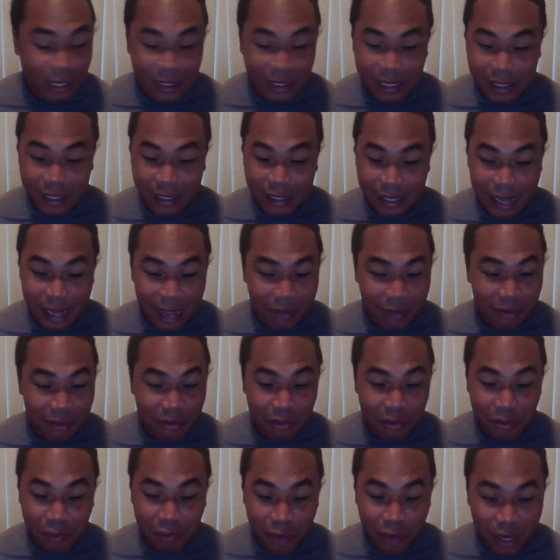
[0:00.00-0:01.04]
as I said, I have a
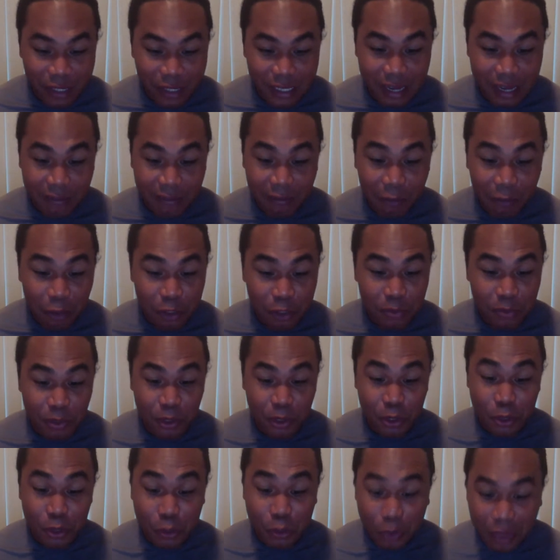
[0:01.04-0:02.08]
few friends that forced me to
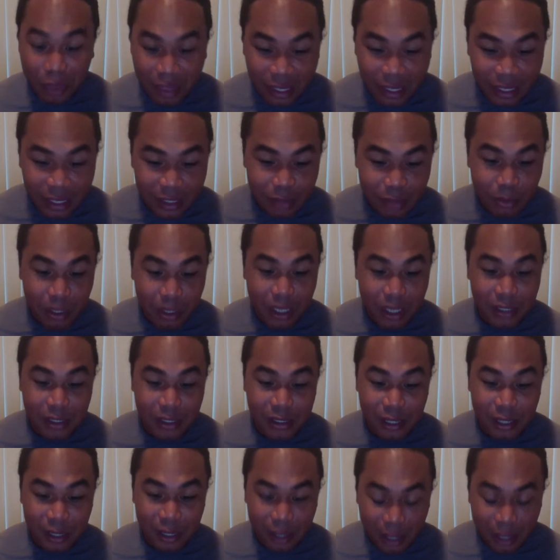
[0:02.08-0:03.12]
do things because they
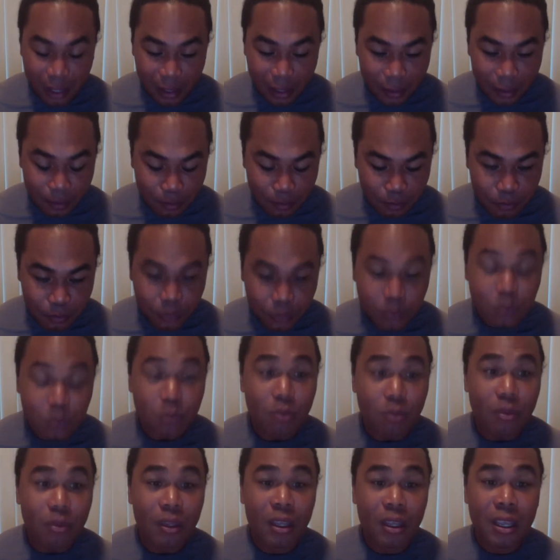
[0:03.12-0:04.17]
said, Nick,
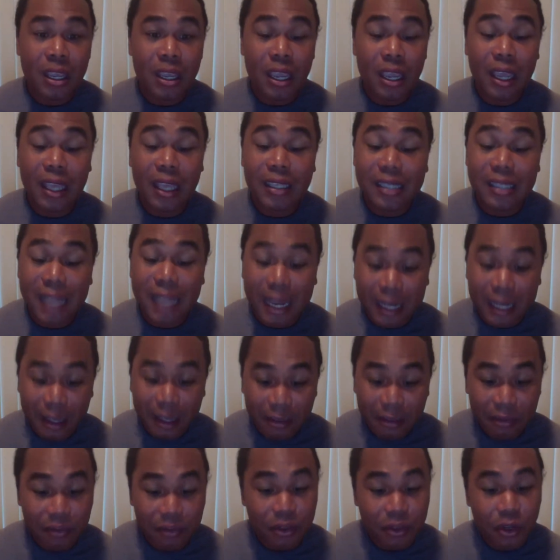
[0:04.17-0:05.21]
it's not
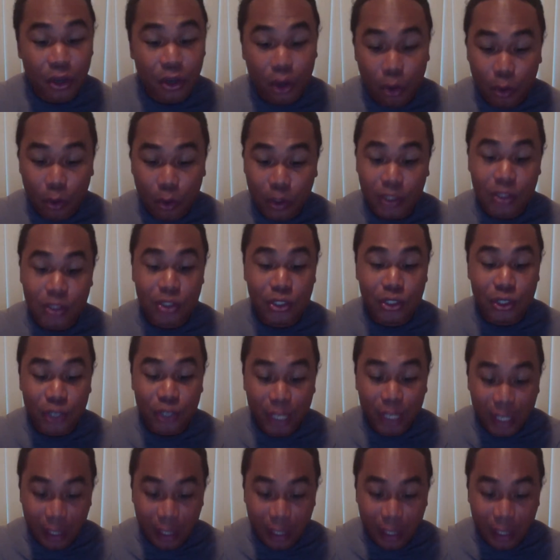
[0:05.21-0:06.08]
if you're going to,